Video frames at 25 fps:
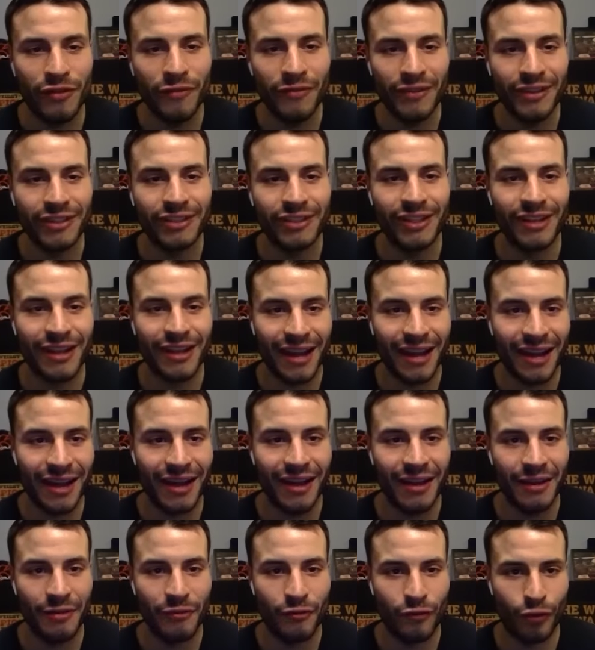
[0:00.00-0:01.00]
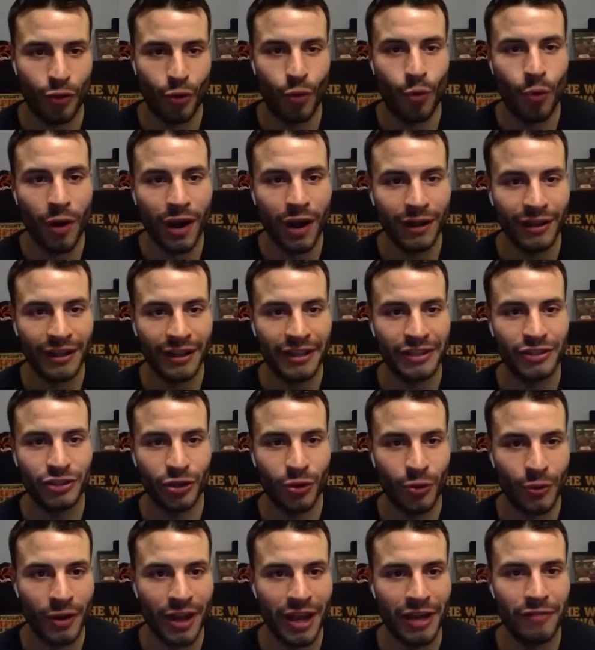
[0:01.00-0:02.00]
50 Cent had for a while his
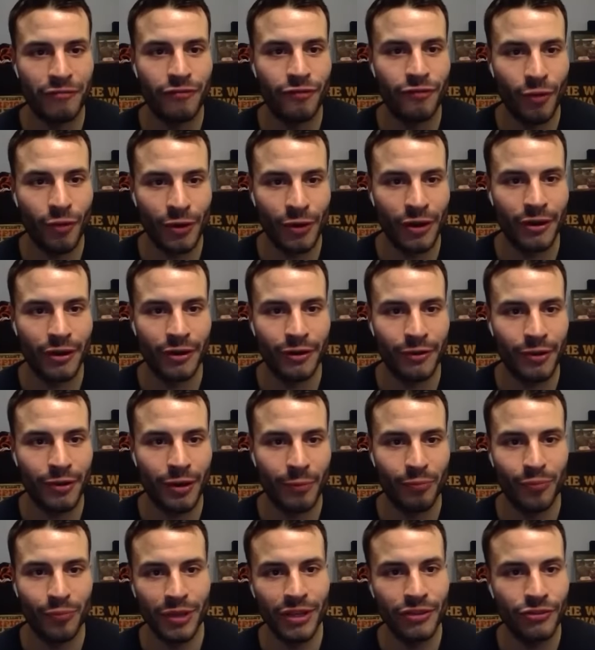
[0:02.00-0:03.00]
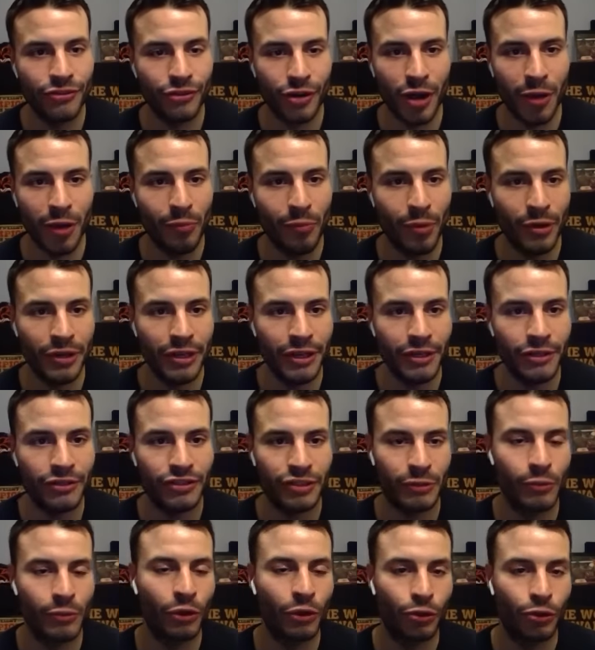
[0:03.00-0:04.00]
own headphone and Beats company,
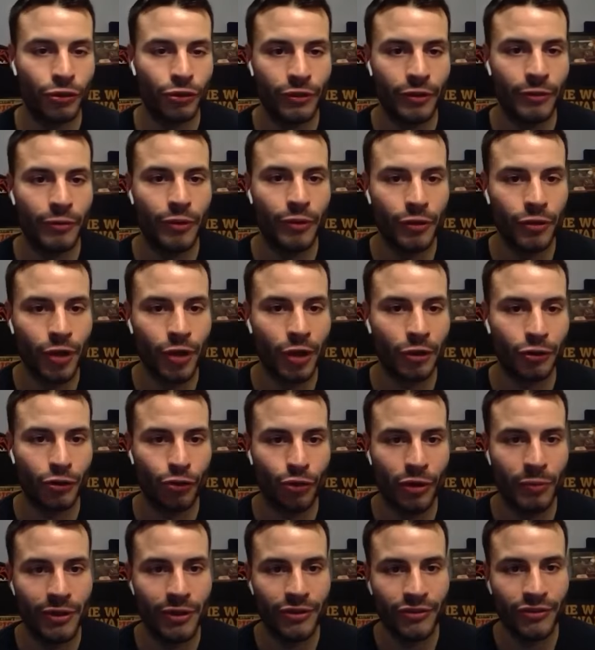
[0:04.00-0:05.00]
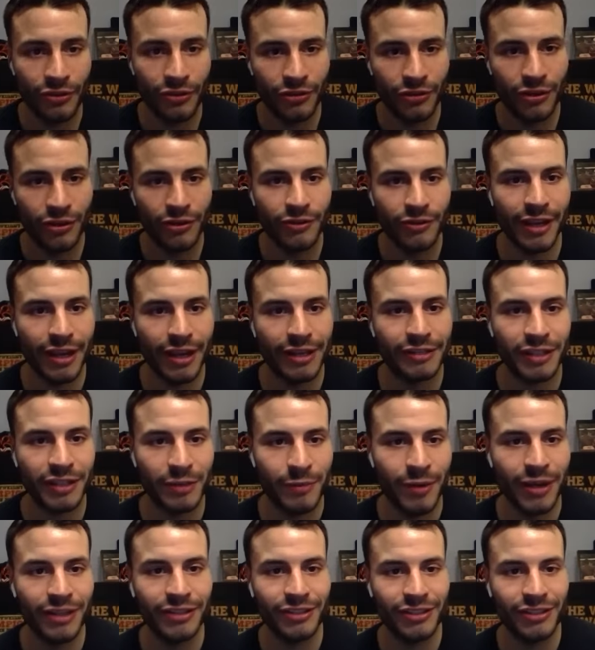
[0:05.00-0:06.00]
similar to the Dr. Dre Beats. This is the
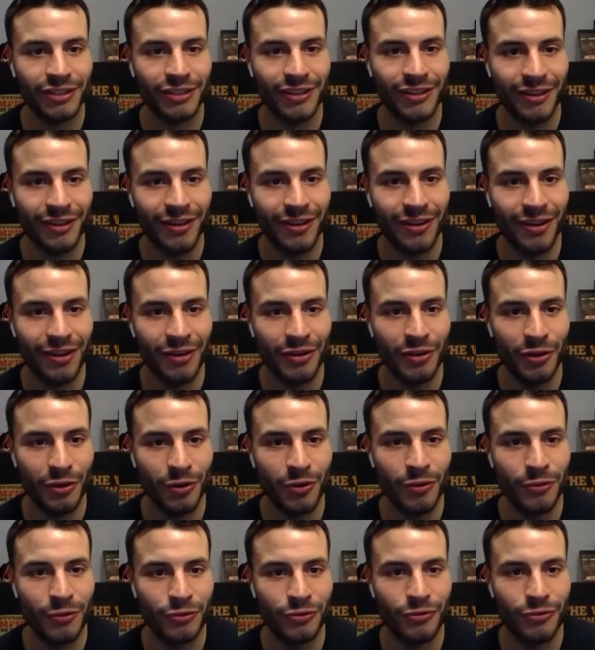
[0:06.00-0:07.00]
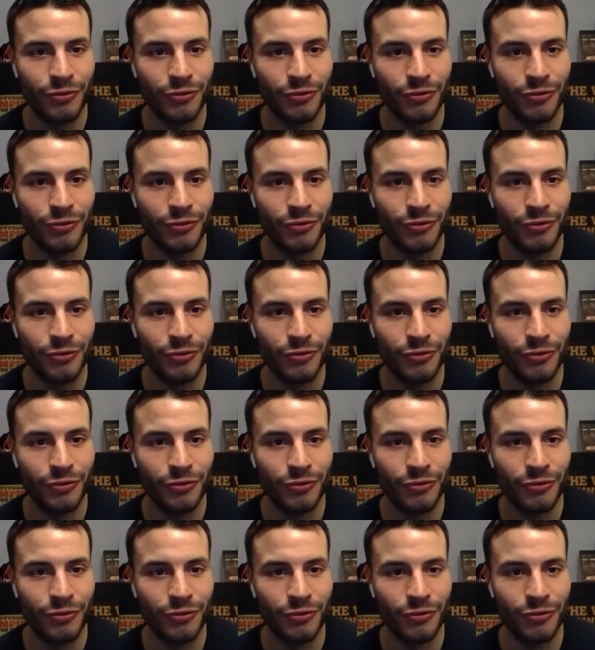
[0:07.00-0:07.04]
SMS audio.